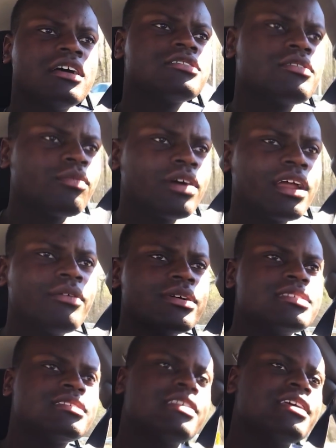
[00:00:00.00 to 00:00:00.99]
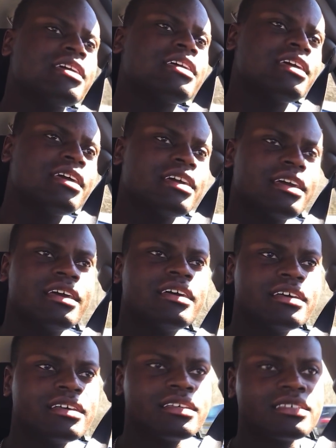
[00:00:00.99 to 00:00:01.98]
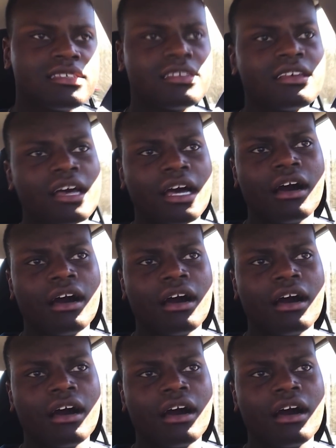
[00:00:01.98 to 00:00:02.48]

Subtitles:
So what I was thinking is,